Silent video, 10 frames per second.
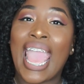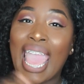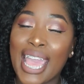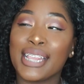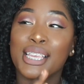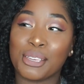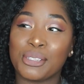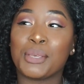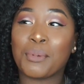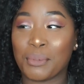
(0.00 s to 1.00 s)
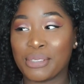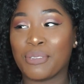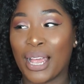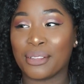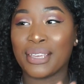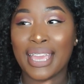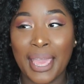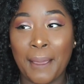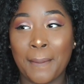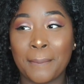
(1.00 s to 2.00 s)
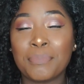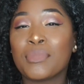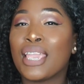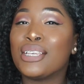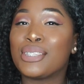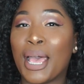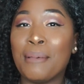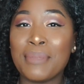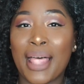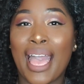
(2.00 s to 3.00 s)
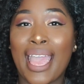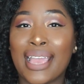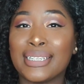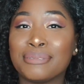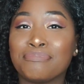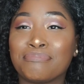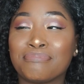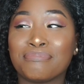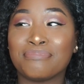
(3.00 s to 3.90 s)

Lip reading: and the YouTuber was following him. So I'm like,